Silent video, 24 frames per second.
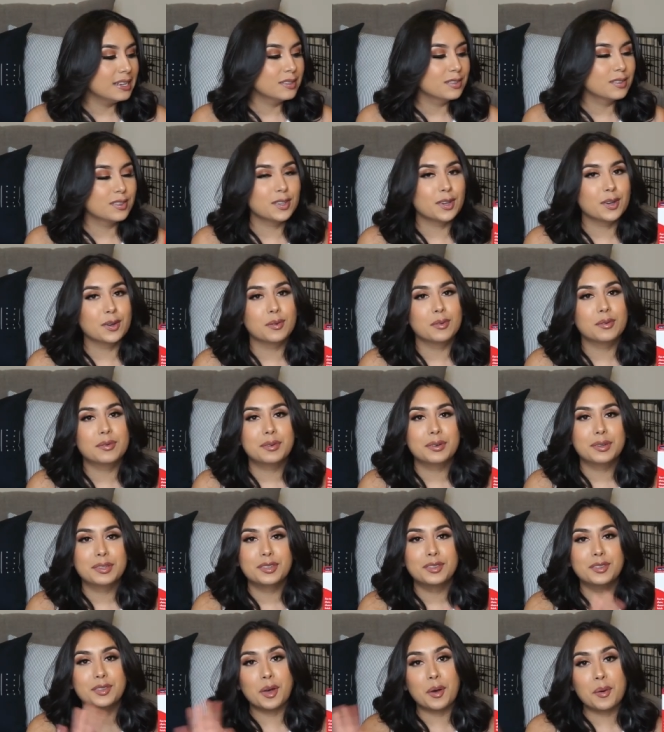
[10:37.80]
So
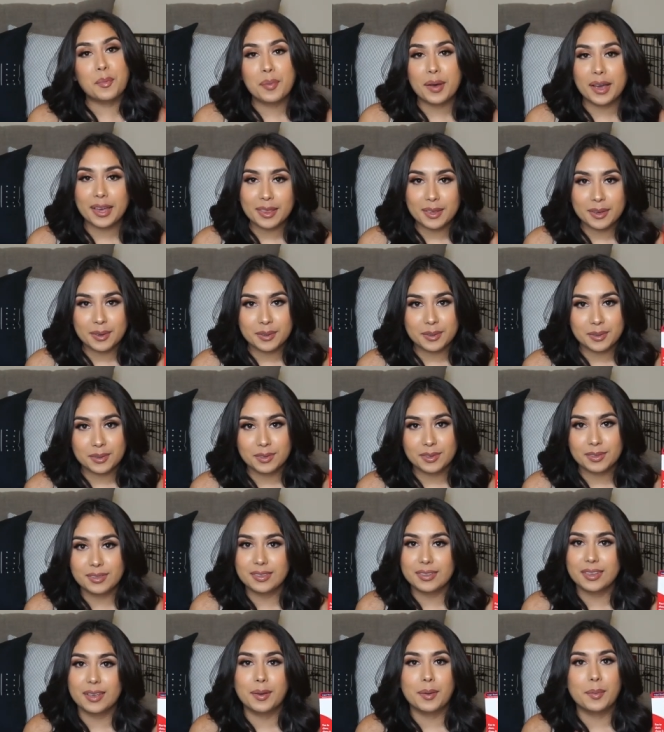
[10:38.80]
don't buy
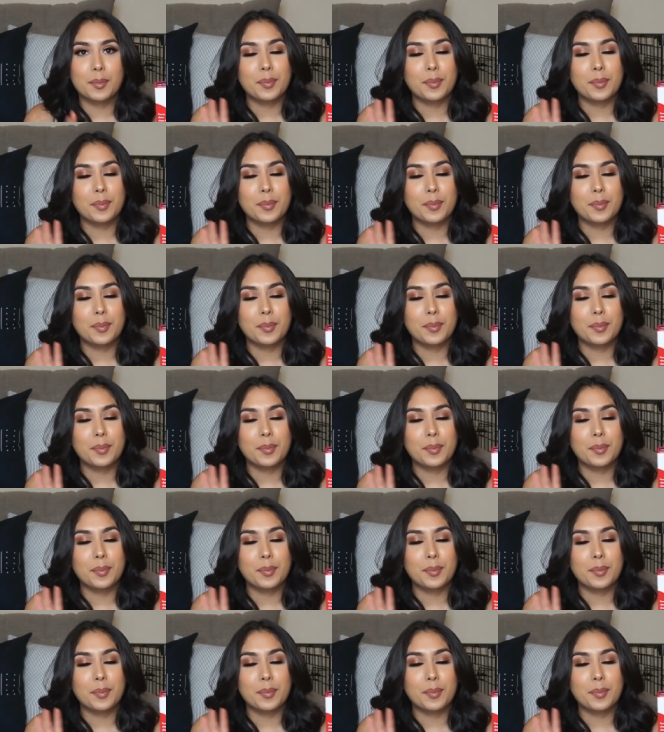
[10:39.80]
those